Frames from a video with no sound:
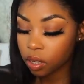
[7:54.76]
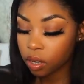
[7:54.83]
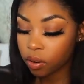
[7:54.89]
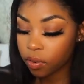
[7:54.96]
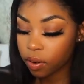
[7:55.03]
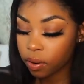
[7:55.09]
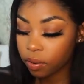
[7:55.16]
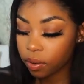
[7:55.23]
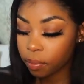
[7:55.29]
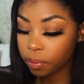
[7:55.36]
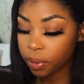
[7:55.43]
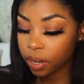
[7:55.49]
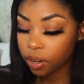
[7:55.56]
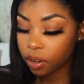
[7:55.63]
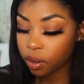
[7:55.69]
Around the
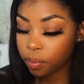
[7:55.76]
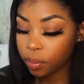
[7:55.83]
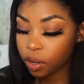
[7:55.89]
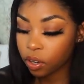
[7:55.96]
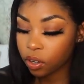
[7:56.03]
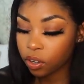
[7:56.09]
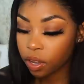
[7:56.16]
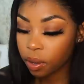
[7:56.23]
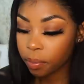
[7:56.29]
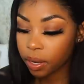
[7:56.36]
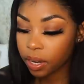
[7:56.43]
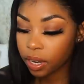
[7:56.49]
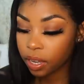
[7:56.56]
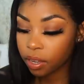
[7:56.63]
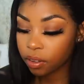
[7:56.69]
back. Oh, my God, look at my
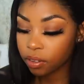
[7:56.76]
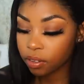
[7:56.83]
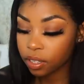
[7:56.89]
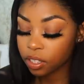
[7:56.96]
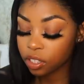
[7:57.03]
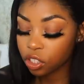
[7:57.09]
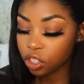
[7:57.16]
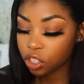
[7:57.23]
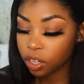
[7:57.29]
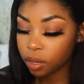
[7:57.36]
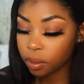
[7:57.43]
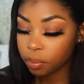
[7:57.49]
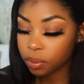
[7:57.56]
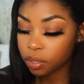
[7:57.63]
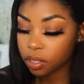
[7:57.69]
nail. It's
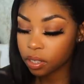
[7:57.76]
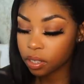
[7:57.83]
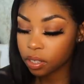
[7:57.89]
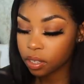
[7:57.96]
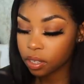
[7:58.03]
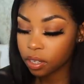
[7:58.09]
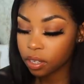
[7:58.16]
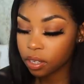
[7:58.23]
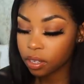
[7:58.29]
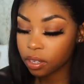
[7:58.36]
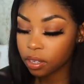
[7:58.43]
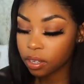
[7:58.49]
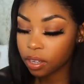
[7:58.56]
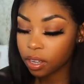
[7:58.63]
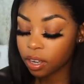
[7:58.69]
chipped.
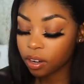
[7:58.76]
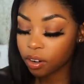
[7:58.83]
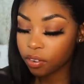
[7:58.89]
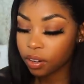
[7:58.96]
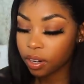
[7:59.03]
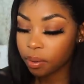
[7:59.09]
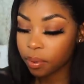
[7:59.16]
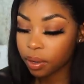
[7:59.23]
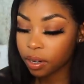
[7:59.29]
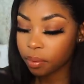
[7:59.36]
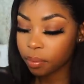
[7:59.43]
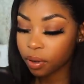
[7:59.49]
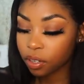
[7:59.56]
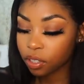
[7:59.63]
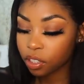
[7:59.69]
I don't really mind
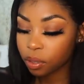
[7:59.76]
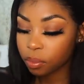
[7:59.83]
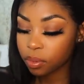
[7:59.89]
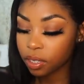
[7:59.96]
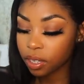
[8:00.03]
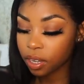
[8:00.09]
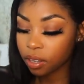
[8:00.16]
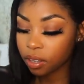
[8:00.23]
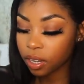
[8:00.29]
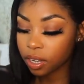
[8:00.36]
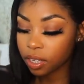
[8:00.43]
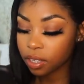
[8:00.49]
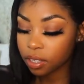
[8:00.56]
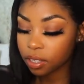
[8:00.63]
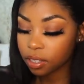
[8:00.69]
about a chipped nail.
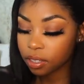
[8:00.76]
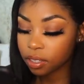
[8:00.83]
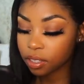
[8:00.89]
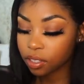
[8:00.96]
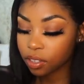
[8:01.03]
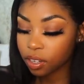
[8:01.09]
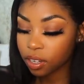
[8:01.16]
Like, it's